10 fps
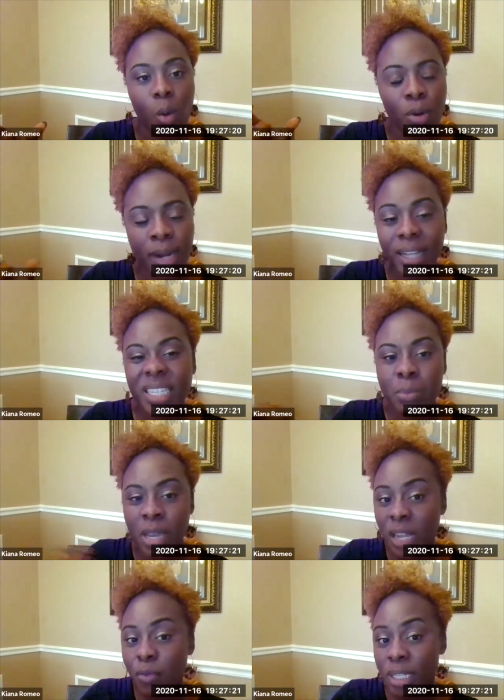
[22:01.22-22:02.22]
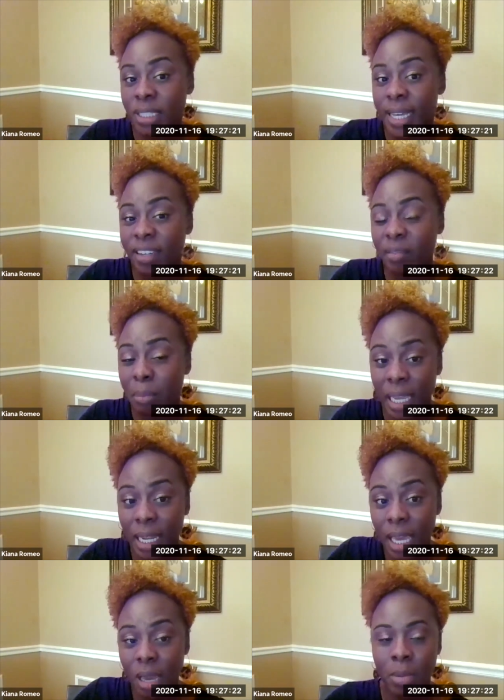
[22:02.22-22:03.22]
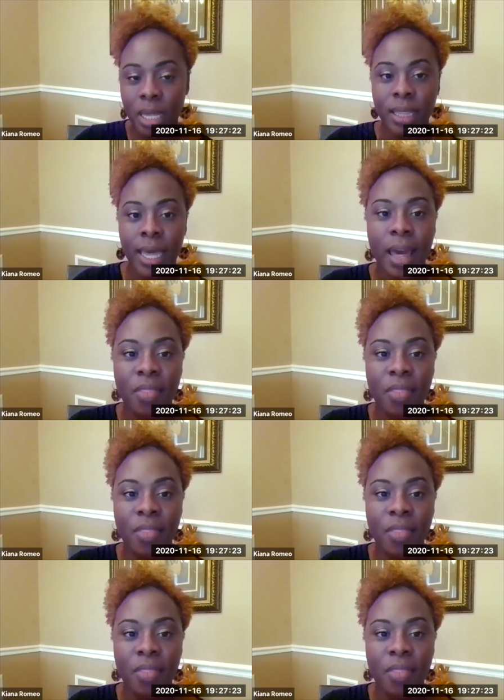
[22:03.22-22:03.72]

we're not just meeting for the sake of meeting, but that